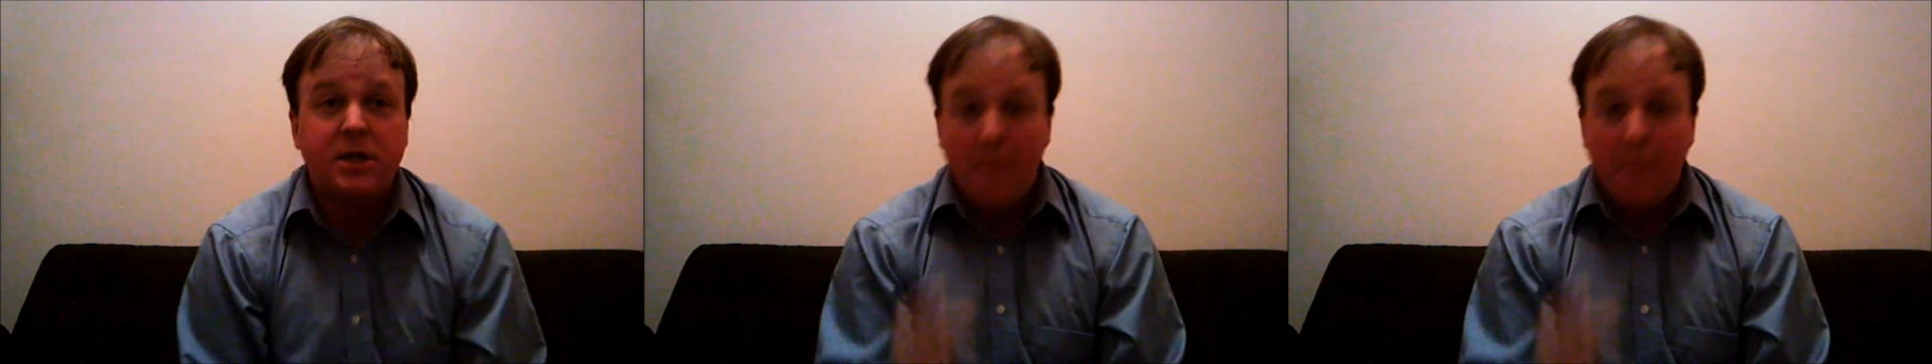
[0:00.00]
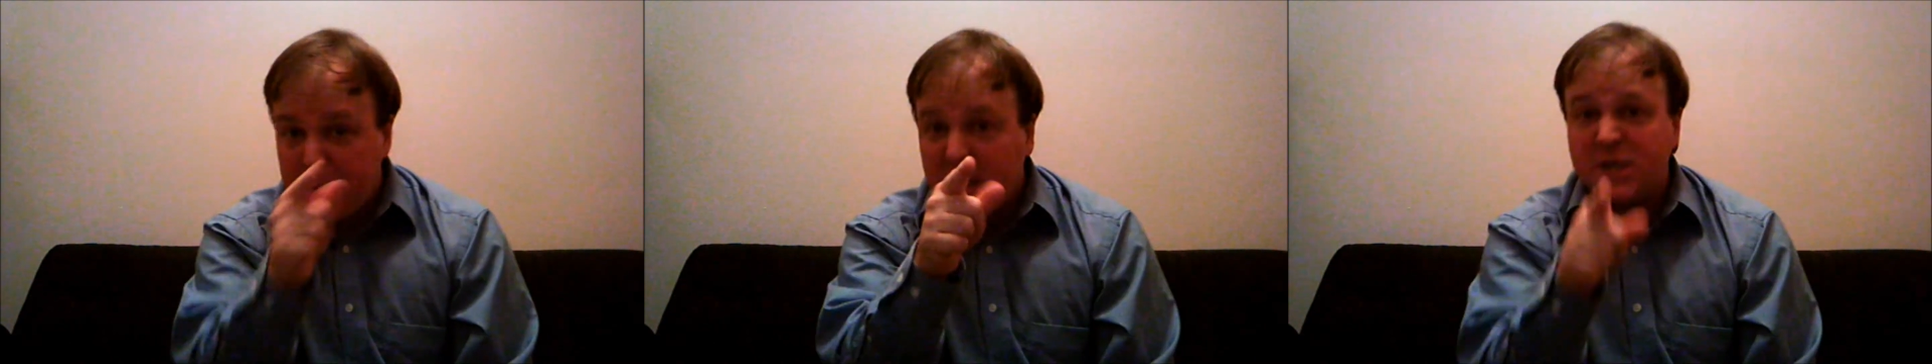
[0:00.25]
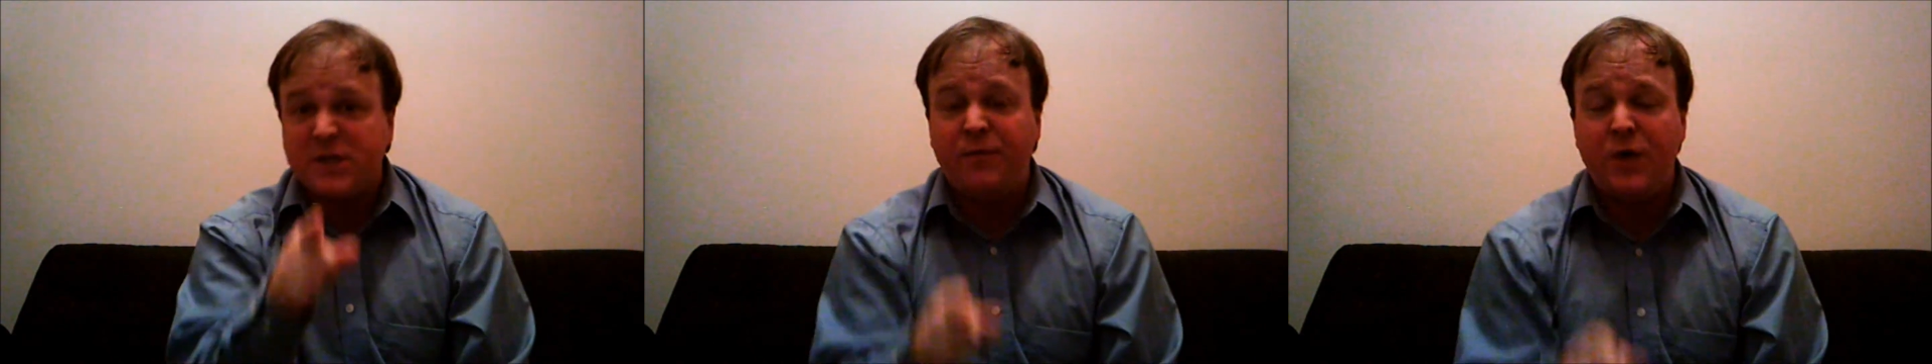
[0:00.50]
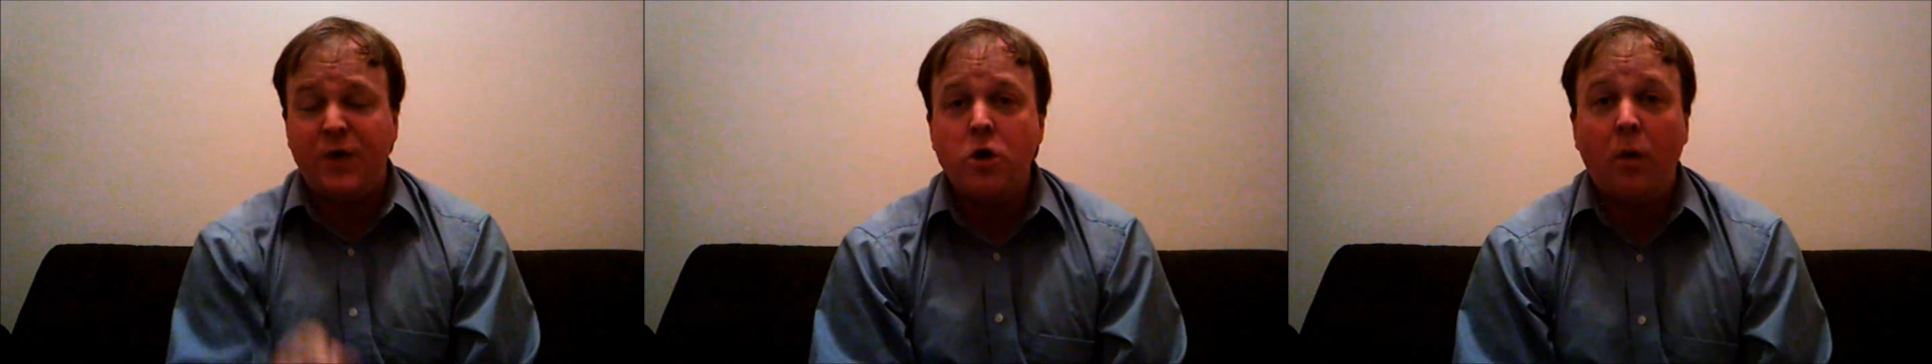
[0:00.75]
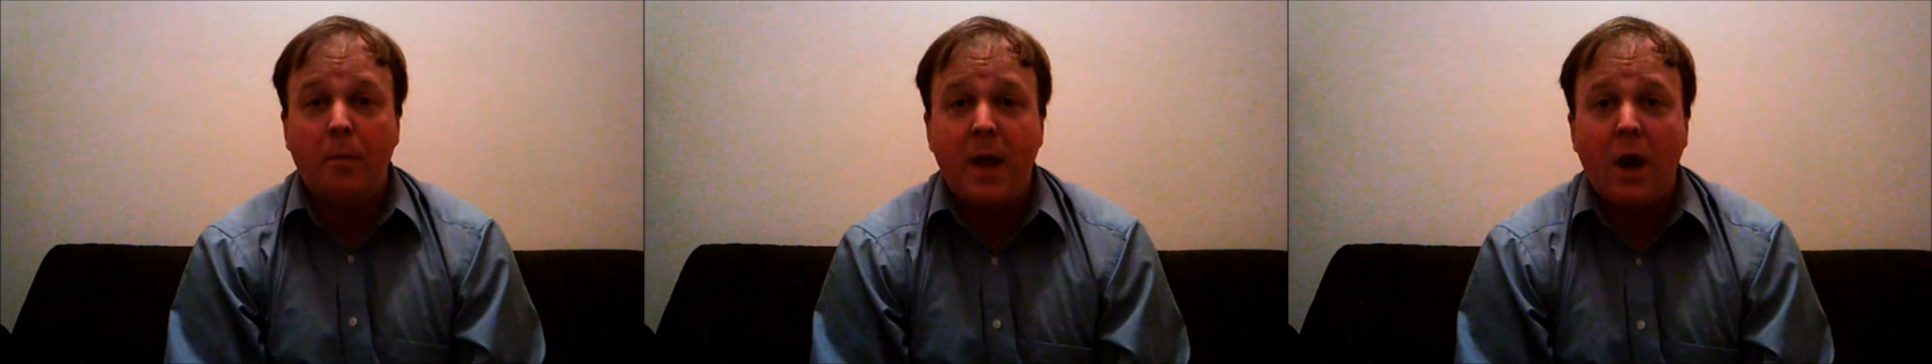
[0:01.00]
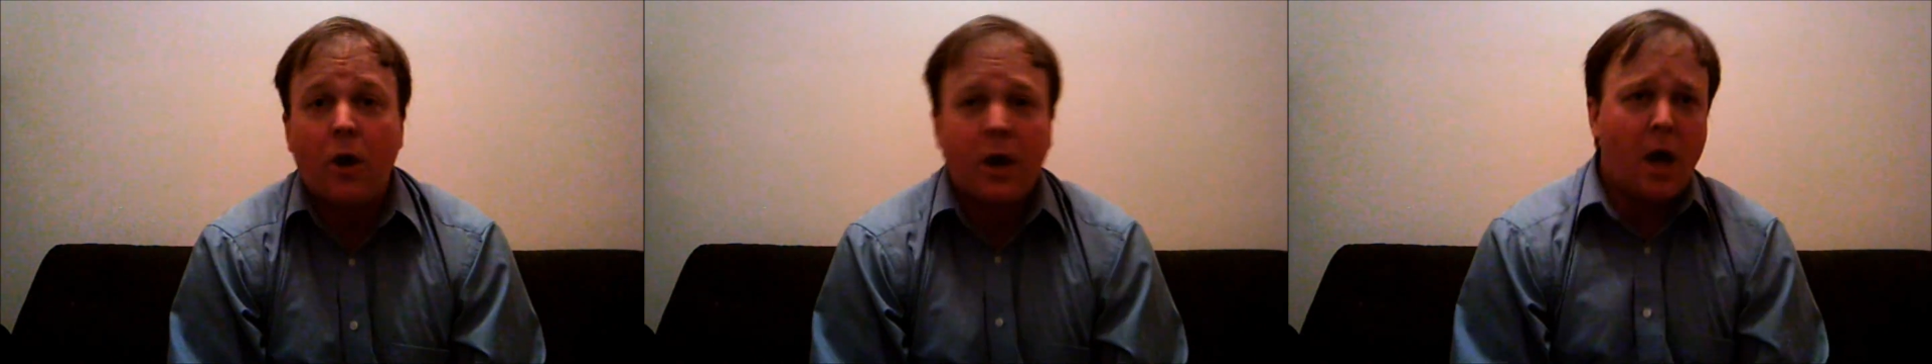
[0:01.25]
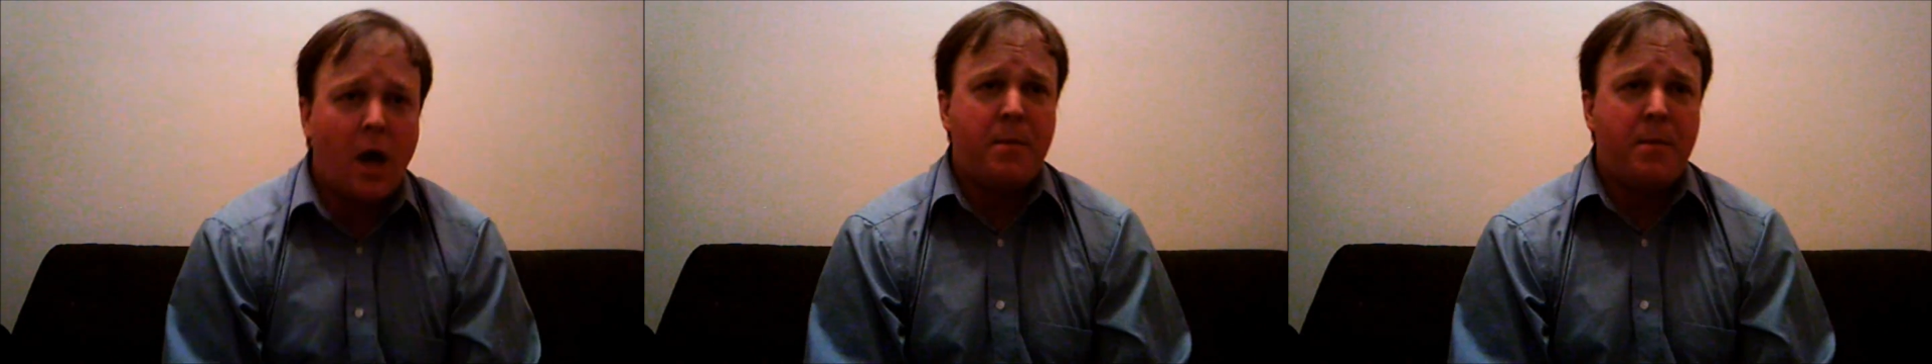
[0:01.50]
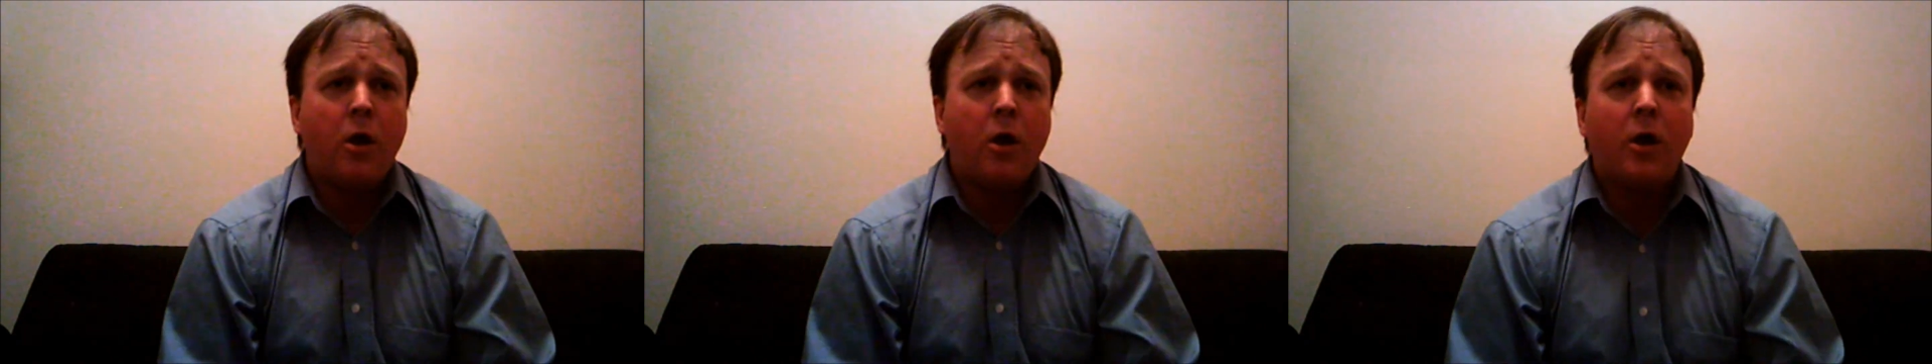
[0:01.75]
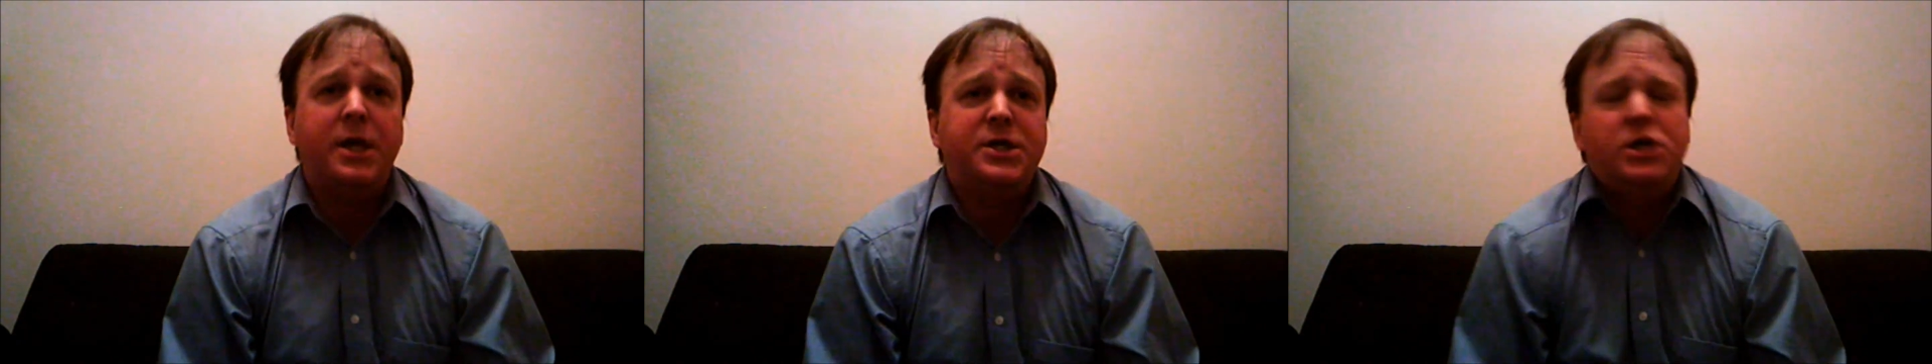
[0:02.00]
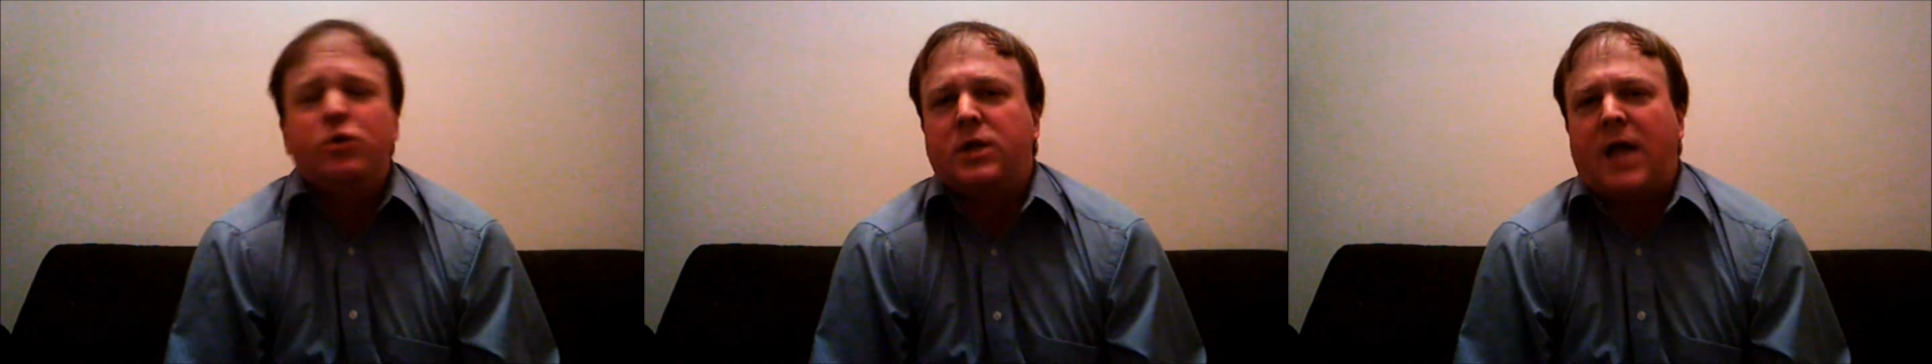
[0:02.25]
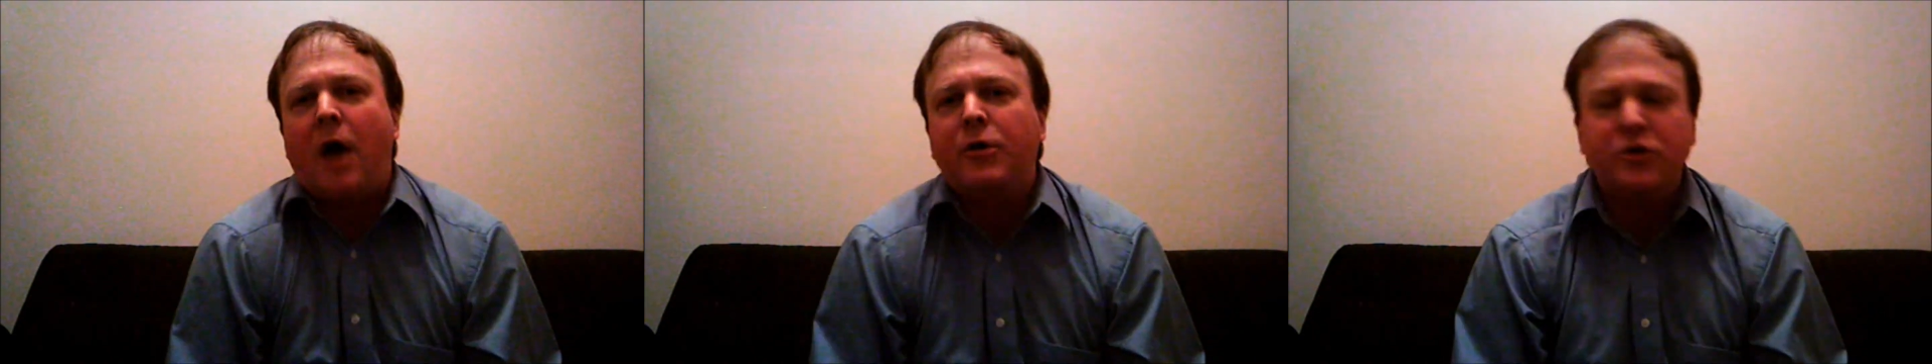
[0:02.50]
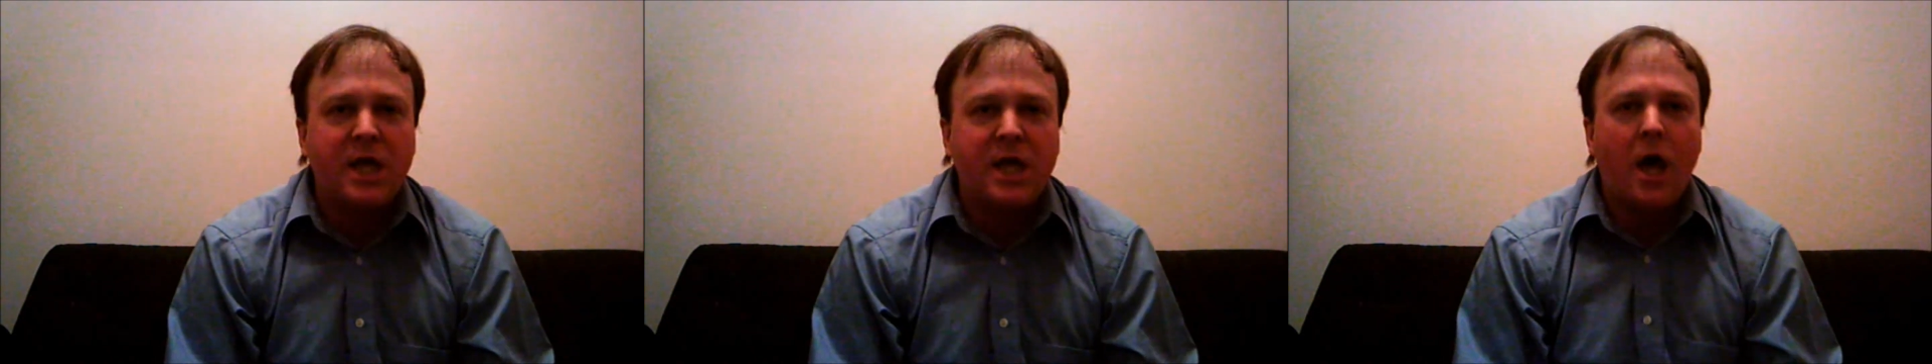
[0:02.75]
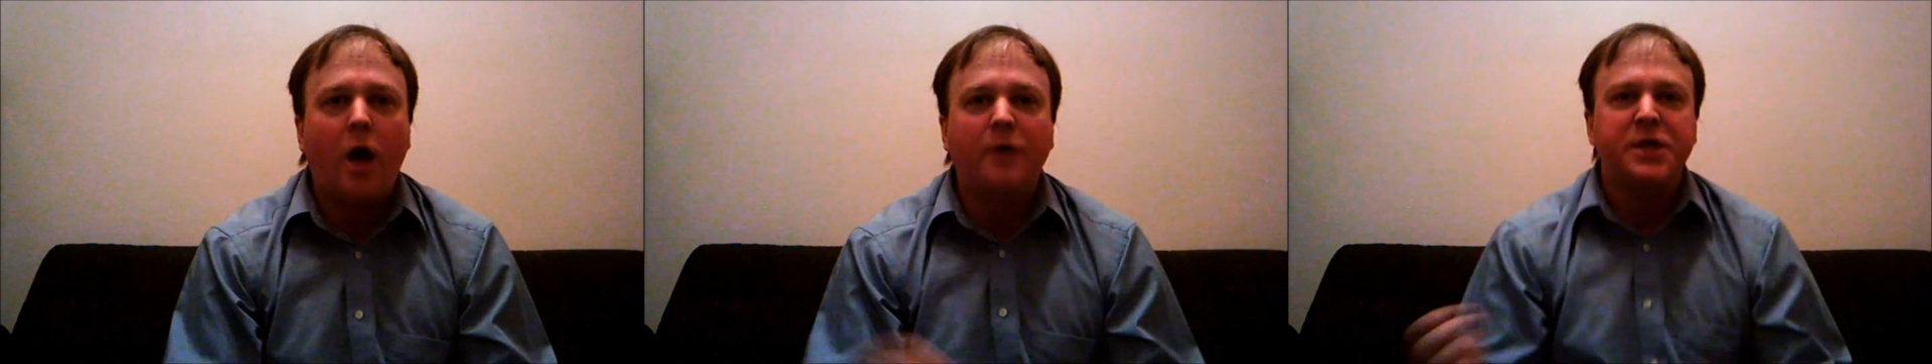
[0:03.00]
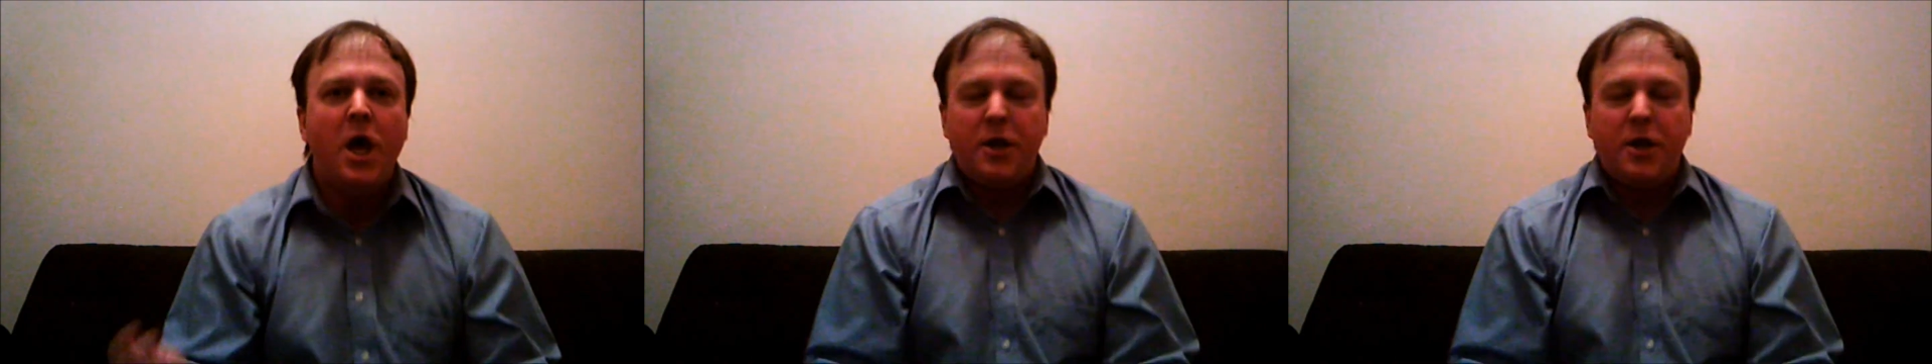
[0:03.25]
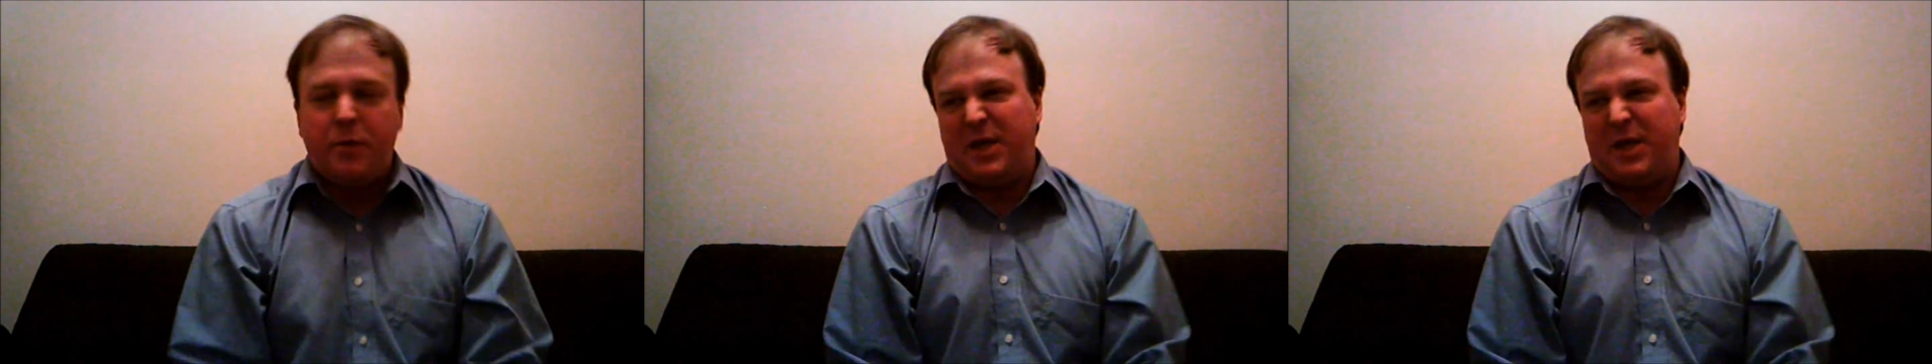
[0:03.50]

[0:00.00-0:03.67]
But because of you, America, Americans. You allowed yourselves to be